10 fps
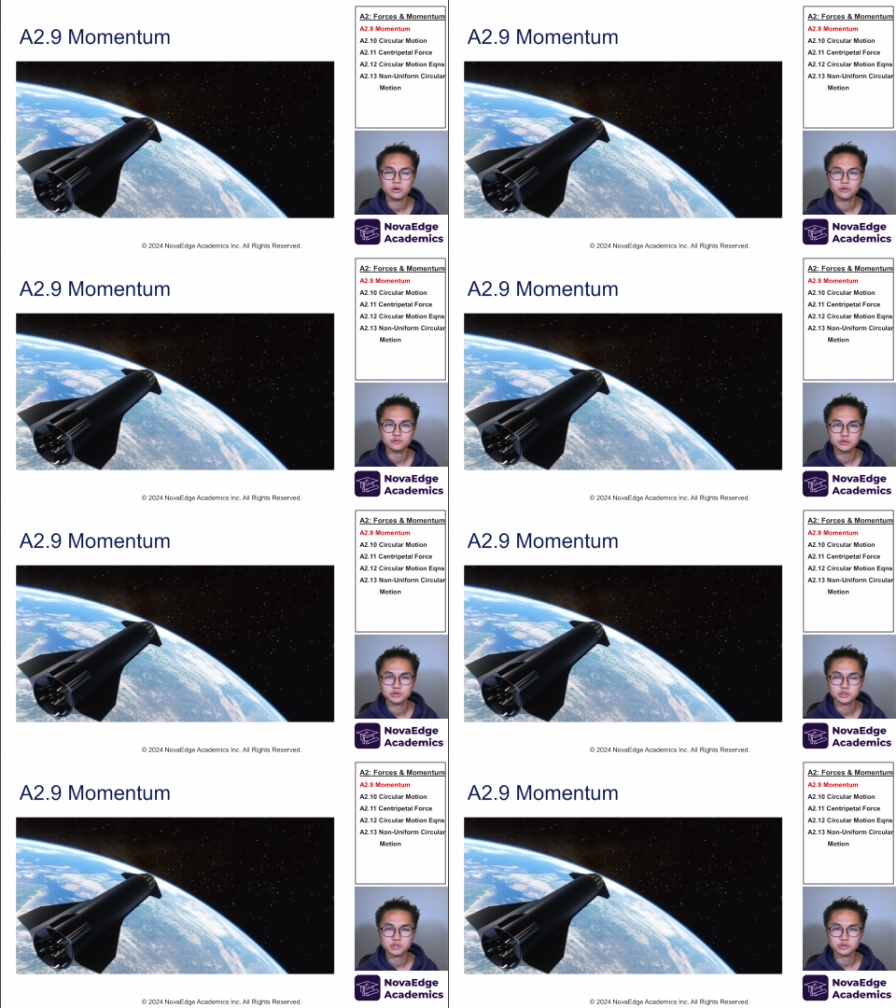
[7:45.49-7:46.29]
of
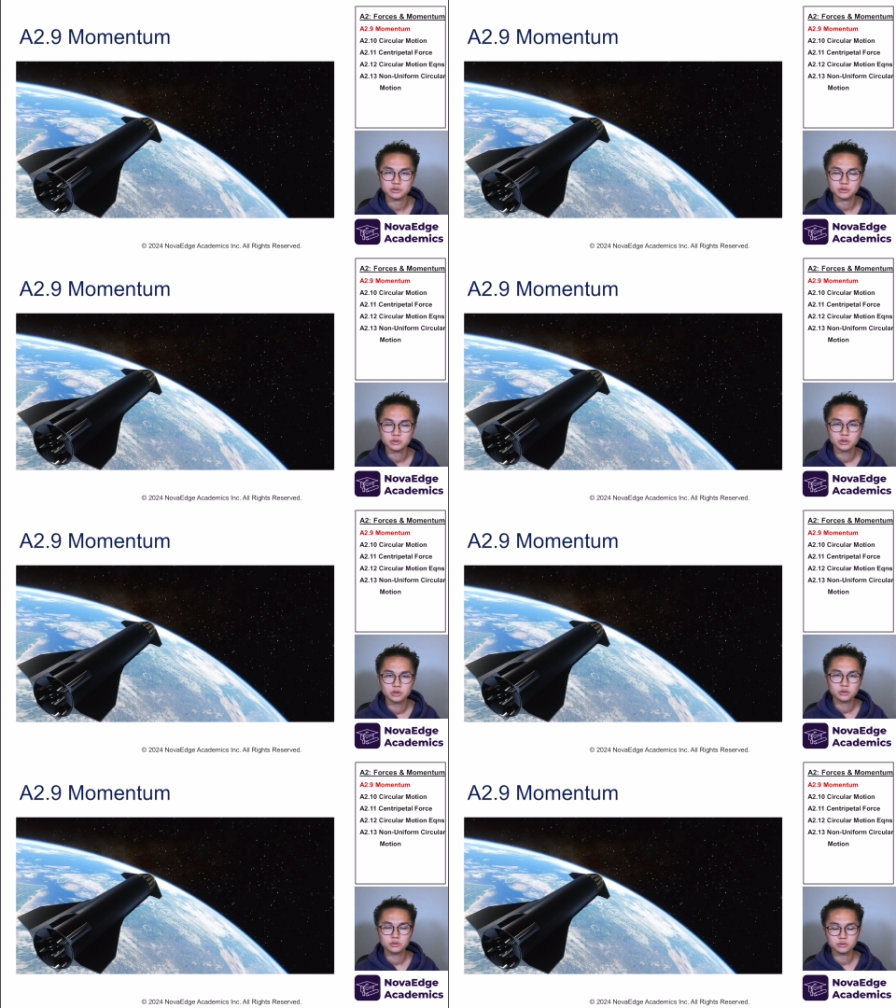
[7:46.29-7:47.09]
Newton's...
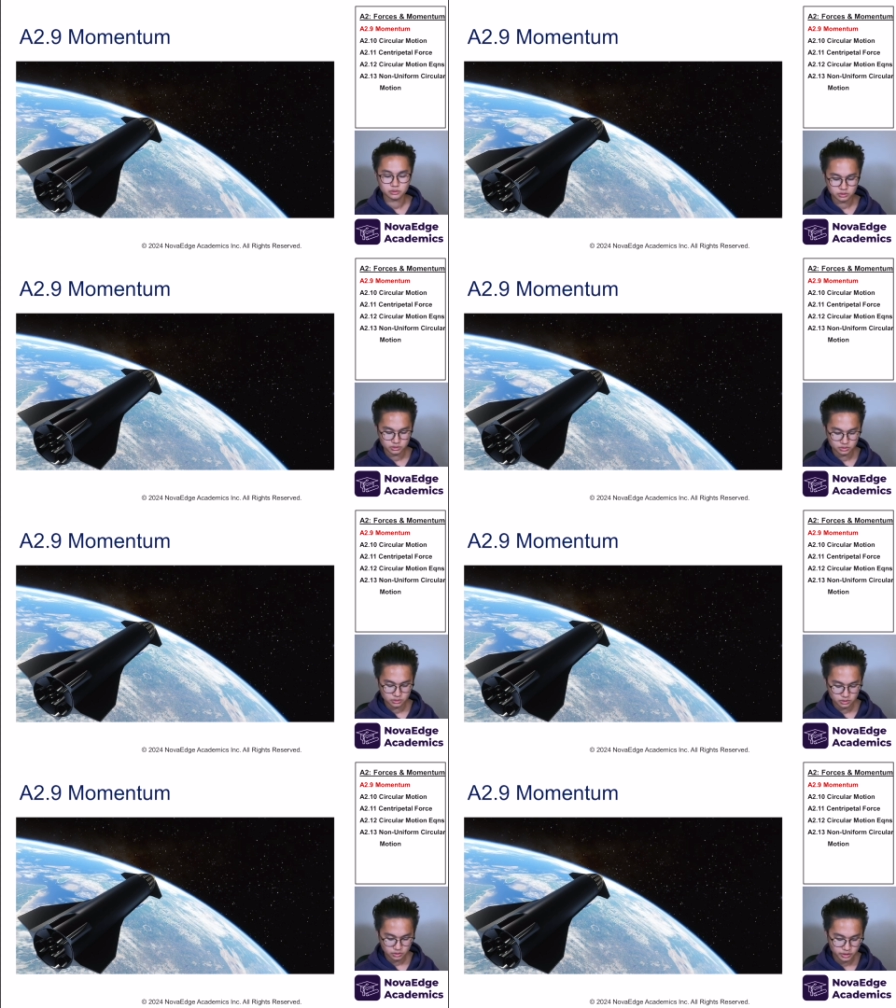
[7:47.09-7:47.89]

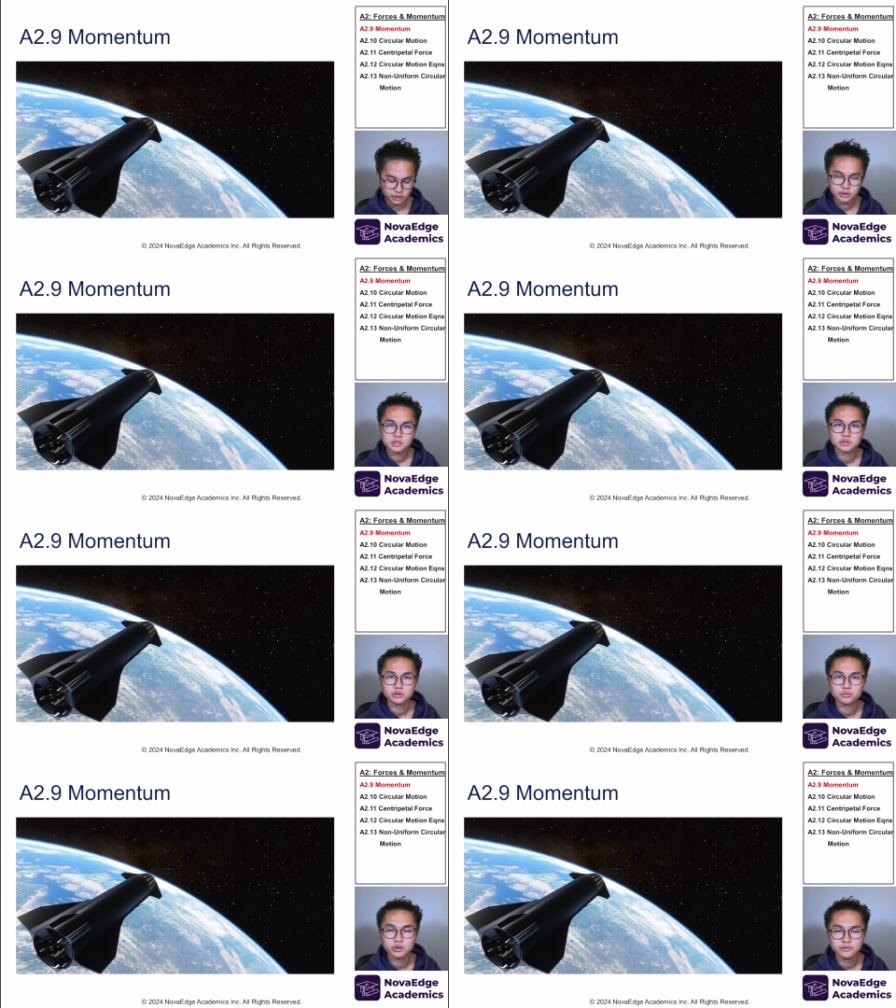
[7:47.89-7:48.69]
Okay, so in
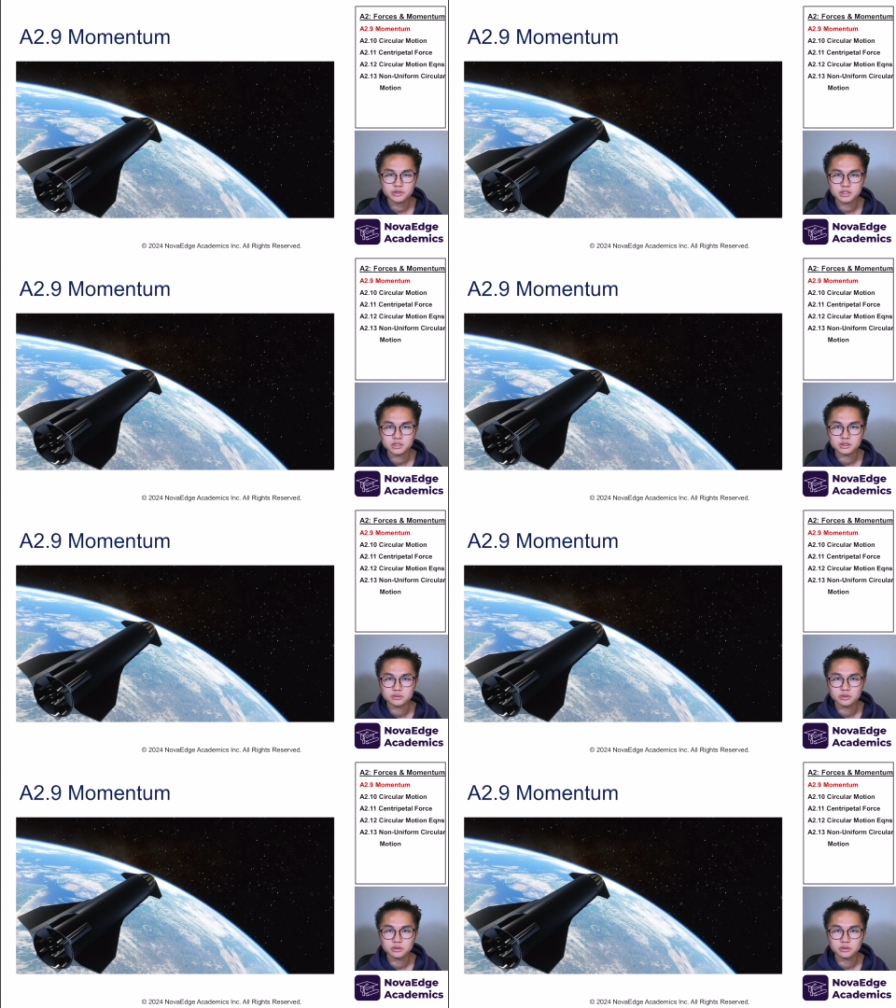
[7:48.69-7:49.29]
the previous